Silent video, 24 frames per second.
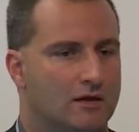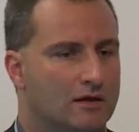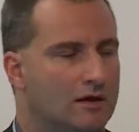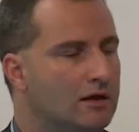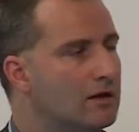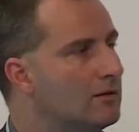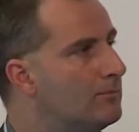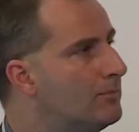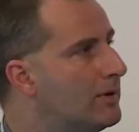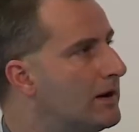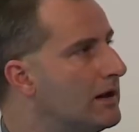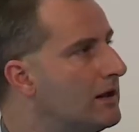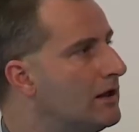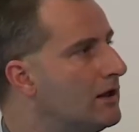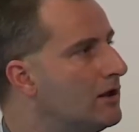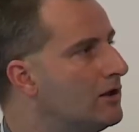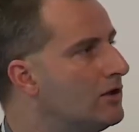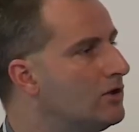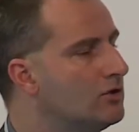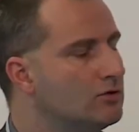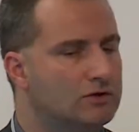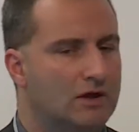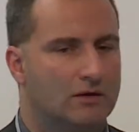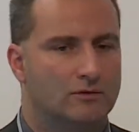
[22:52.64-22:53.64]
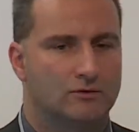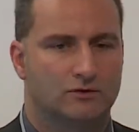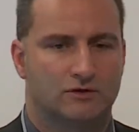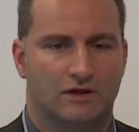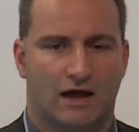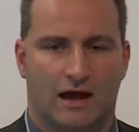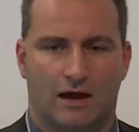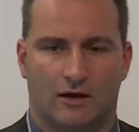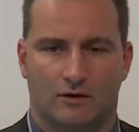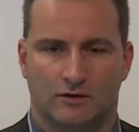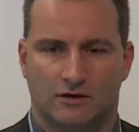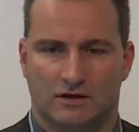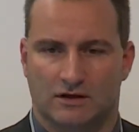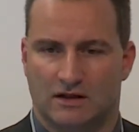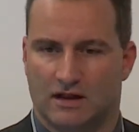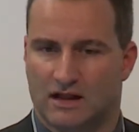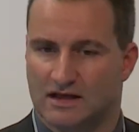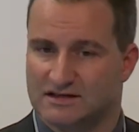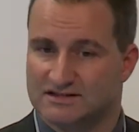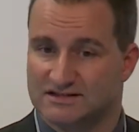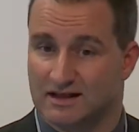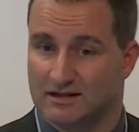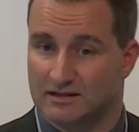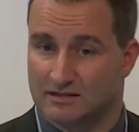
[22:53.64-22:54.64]
uh, bringing you downtown in
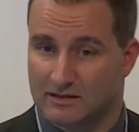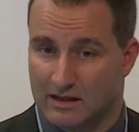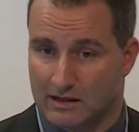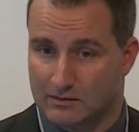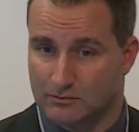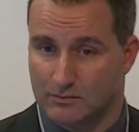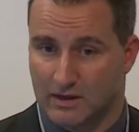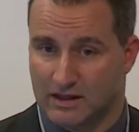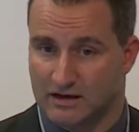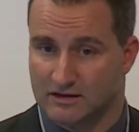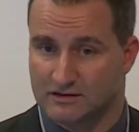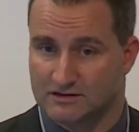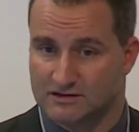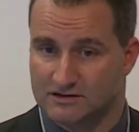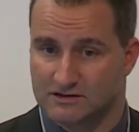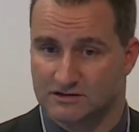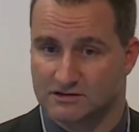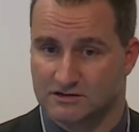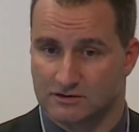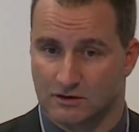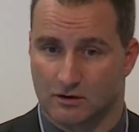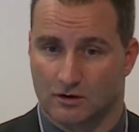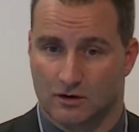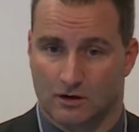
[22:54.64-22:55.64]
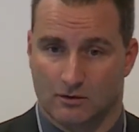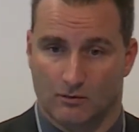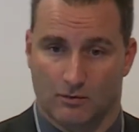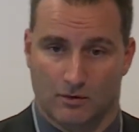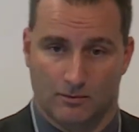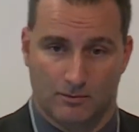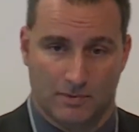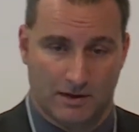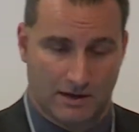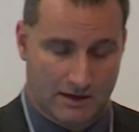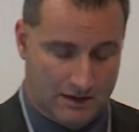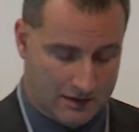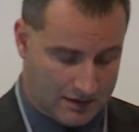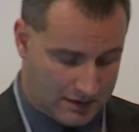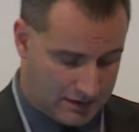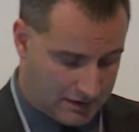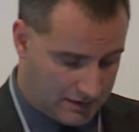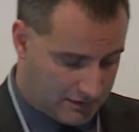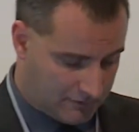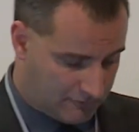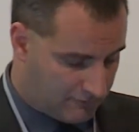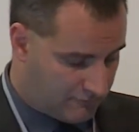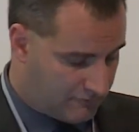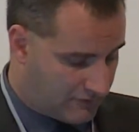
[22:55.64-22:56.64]
less than 10 minutes. So it would be
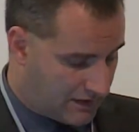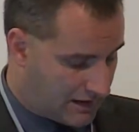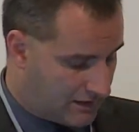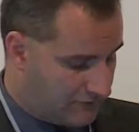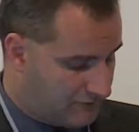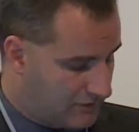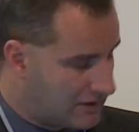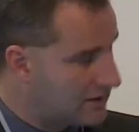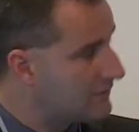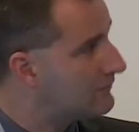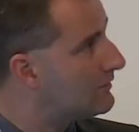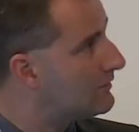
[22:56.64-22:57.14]
very, very,